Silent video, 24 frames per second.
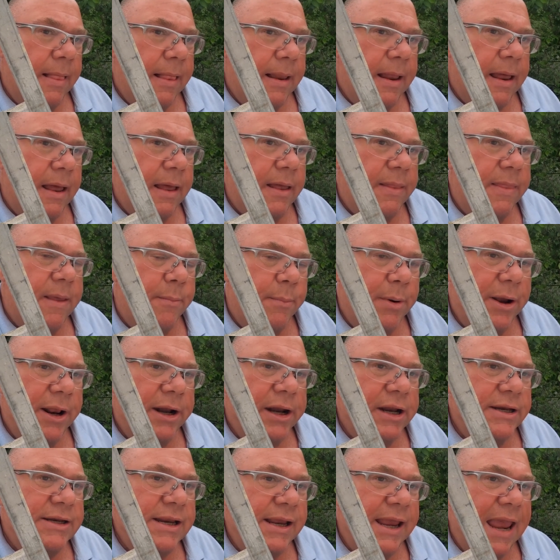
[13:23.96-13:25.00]
and then we're going
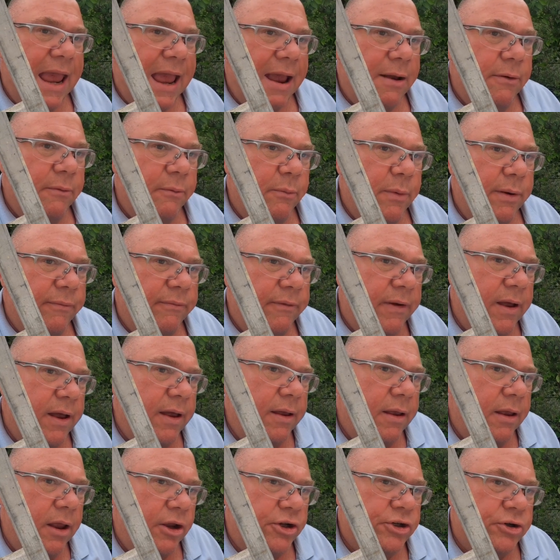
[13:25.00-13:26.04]
to dig it out with a
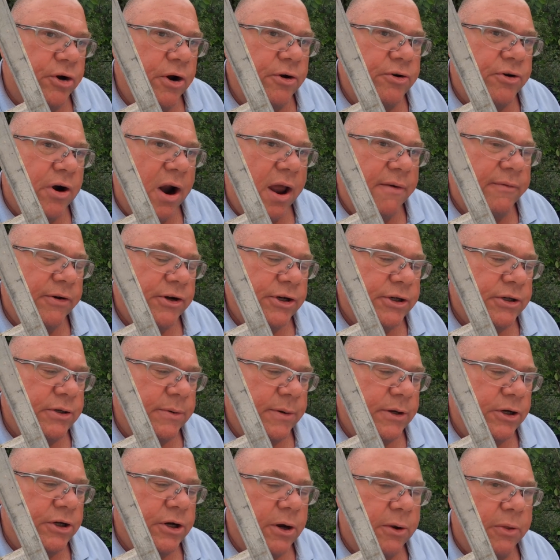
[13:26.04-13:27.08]
screwdriver just to
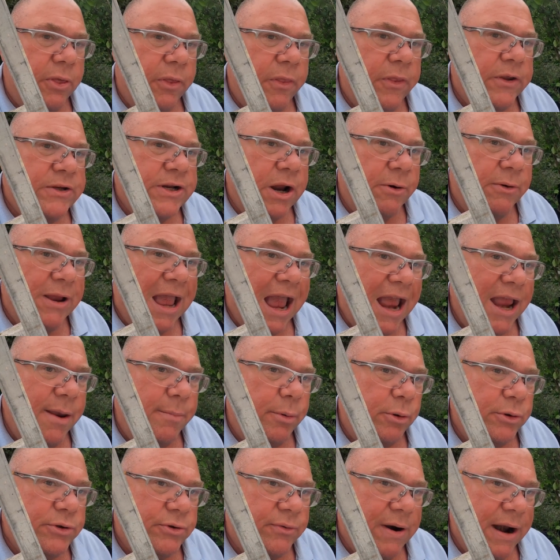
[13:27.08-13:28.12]
ensure that there's no
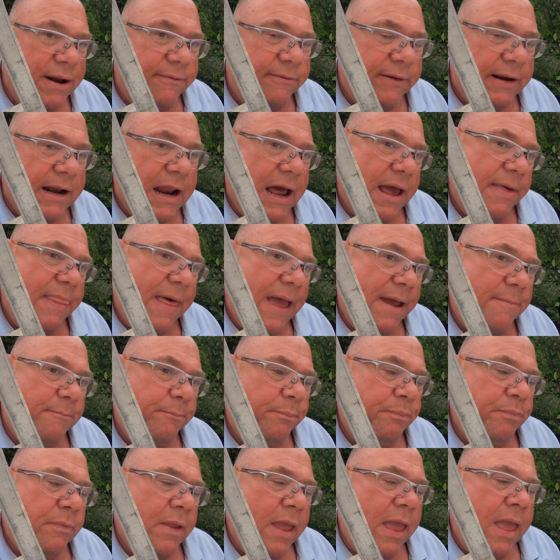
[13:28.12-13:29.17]
cables or anything like that,
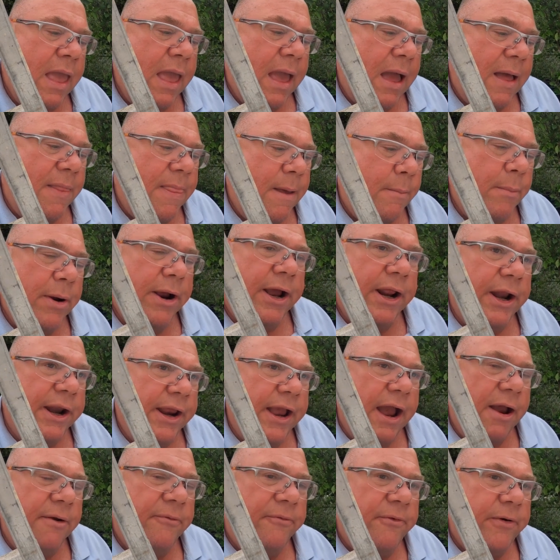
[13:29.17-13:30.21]
and then we're going to
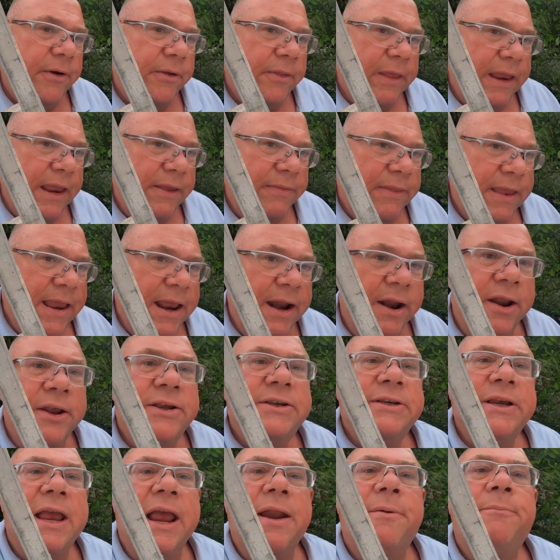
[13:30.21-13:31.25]
go through the inner
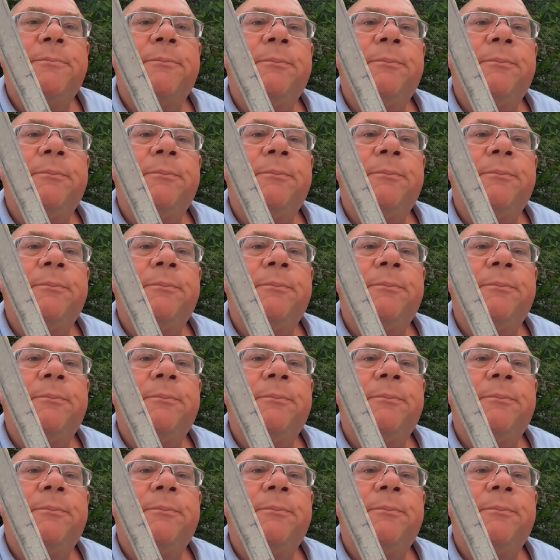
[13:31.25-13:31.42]
skin.